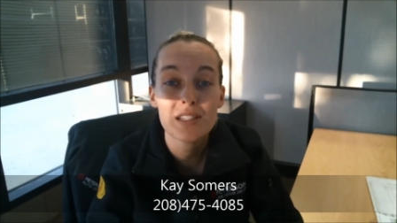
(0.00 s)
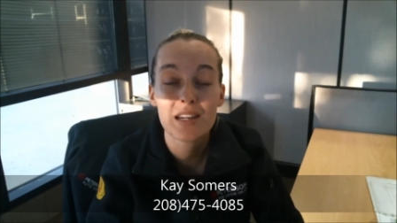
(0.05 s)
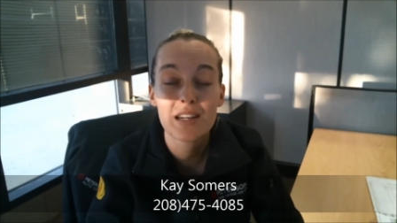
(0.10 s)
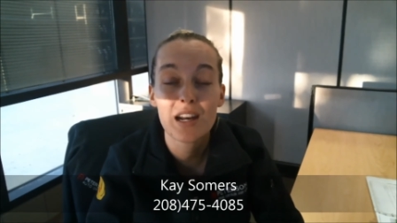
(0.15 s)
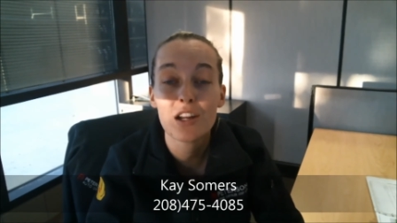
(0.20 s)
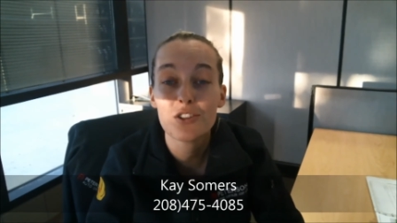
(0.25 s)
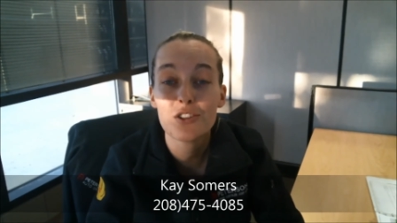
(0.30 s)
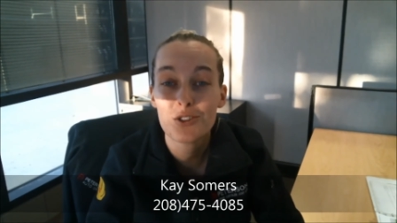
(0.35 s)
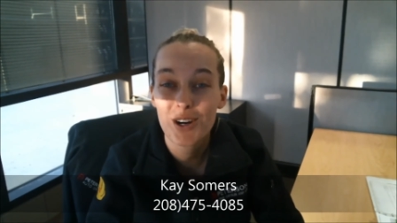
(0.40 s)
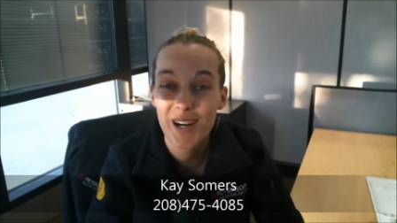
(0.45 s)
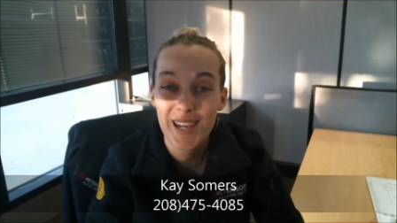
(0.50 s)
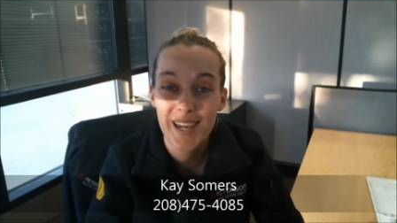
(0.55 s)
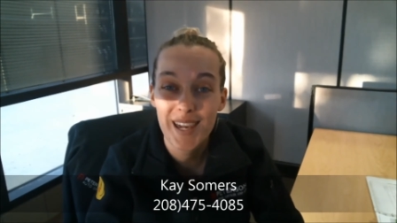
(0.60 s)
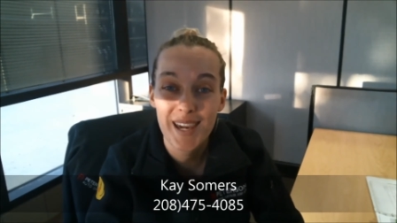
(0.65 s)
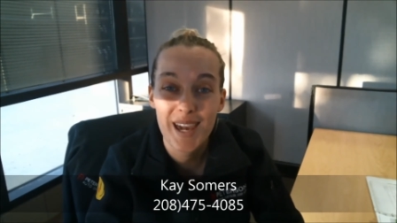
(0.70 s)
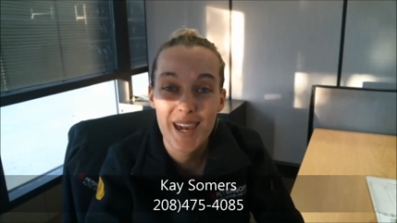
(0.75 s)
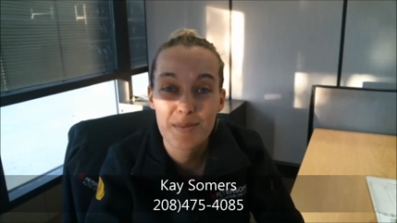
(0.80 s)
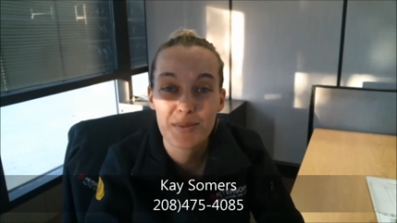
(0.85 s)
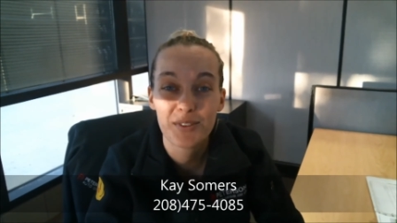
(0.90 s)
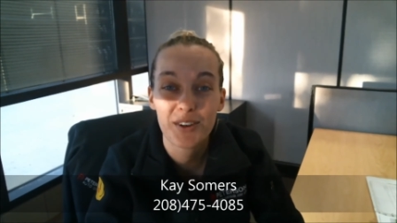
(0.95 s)
then I'll try you
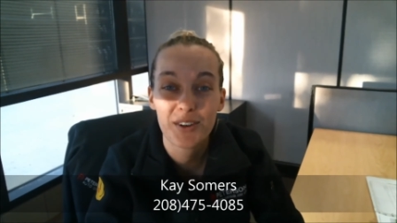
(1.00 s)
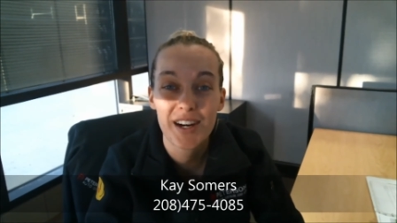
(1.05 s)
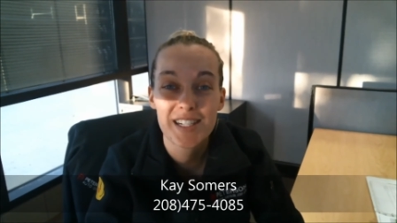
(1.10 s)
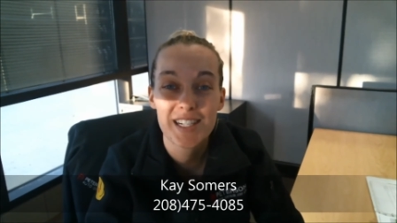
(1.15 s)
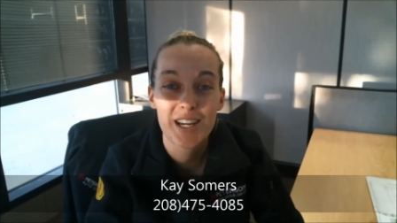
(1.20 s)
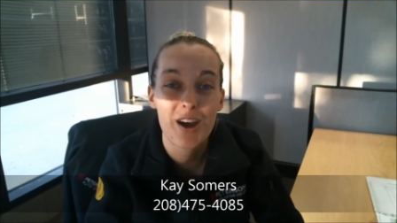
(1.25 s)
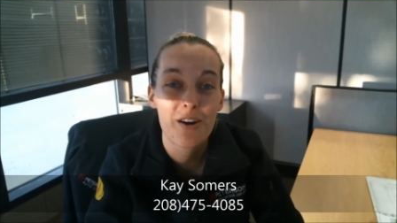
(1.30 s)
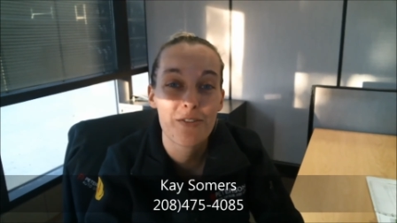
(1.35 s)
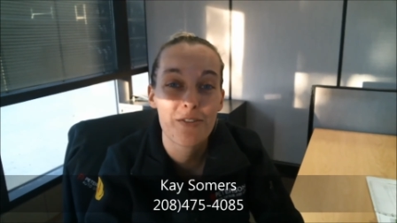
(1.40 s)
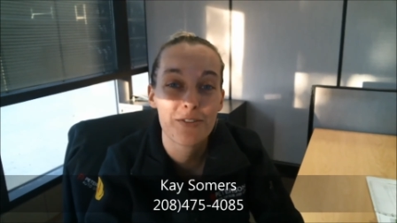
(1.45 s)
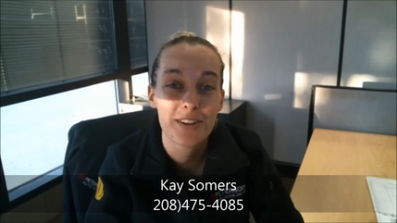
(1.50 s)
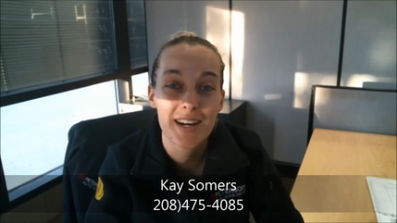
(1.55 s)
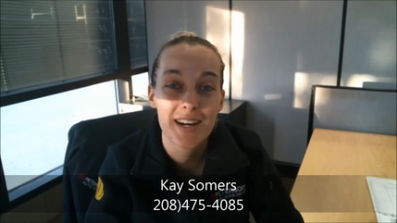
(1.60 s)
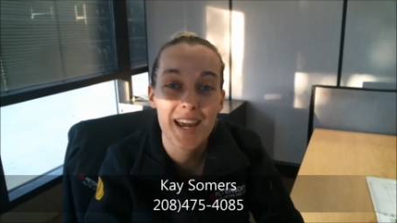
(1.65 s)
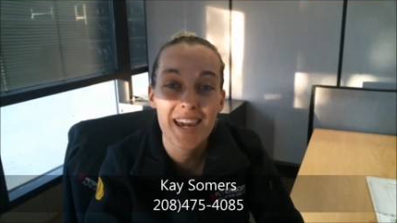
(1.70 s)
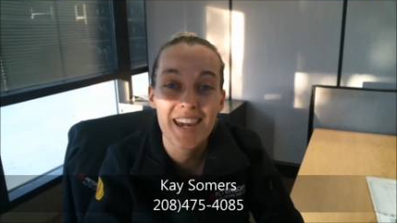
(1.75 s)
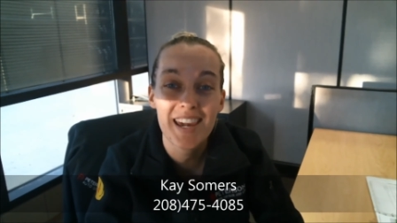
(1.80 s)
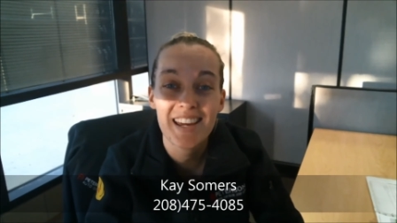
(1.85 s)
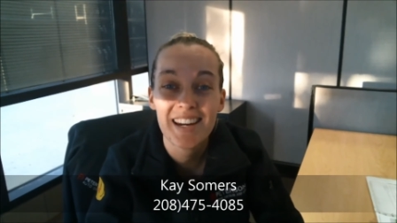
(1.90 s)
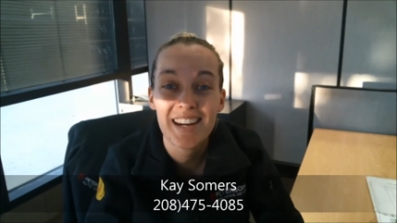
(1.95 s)
again before I take off for the
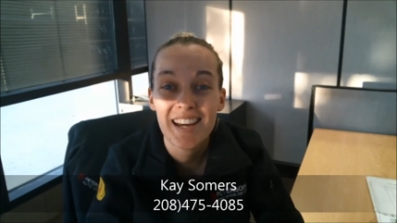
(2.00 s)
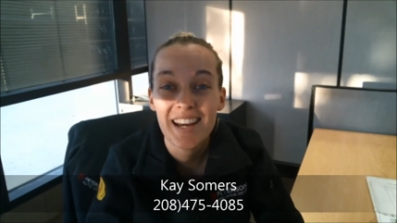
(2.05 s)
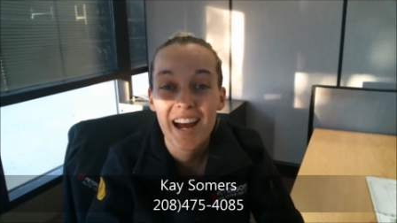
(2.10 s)
night.